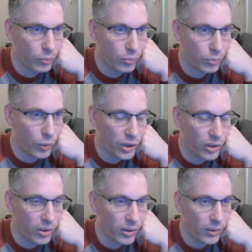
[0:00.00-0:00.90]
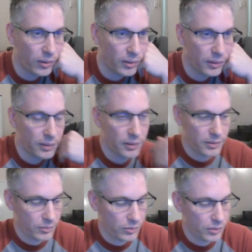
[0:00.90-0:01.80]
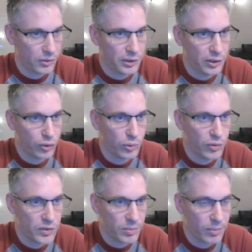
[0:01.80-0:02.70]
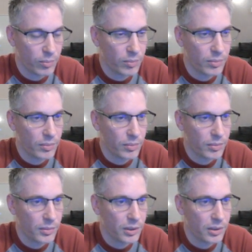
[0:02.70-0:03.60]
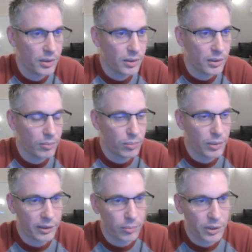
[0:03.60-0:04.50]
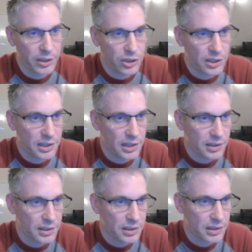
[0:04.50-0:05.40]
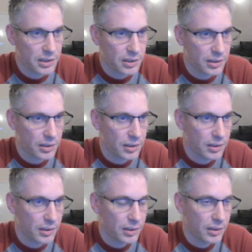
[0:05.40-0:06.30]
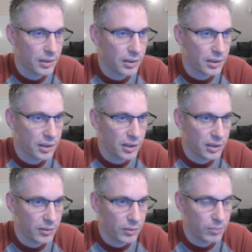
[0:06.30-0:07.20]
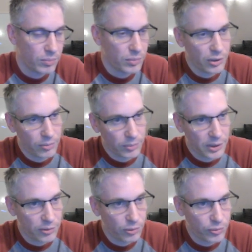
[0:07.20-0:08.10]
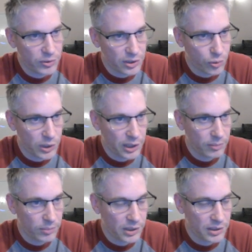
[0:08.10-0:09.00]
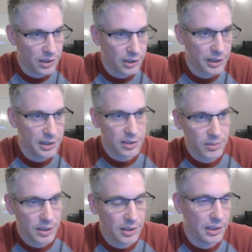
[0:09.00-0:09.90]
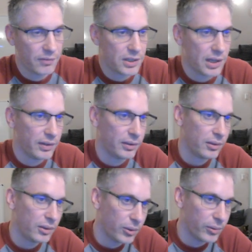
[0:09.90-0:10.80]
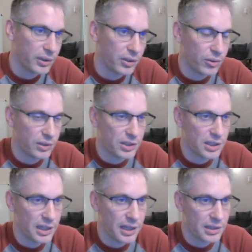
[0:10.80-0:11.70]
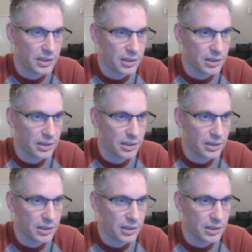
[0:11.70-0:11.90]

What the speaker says: What are the legal moves? Black could play g6. He could lose his queen because the knight is hitting f7, or he could go to d8,